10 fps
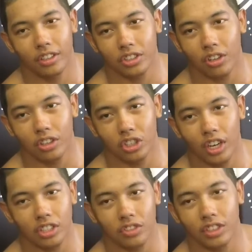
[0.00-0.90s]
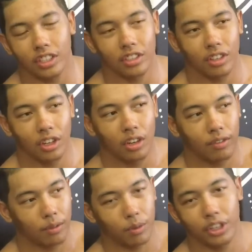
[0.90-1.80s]
You know, it's hard transferring
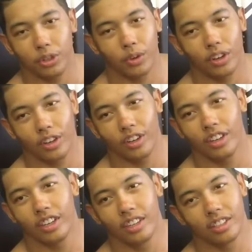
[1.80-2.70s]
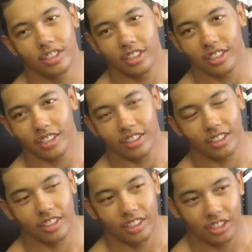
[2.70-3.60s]
from where you were
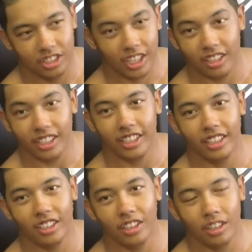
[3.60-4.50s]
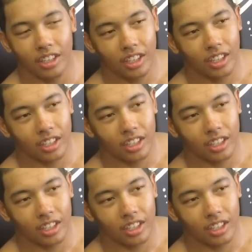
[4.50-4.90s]
to settling here.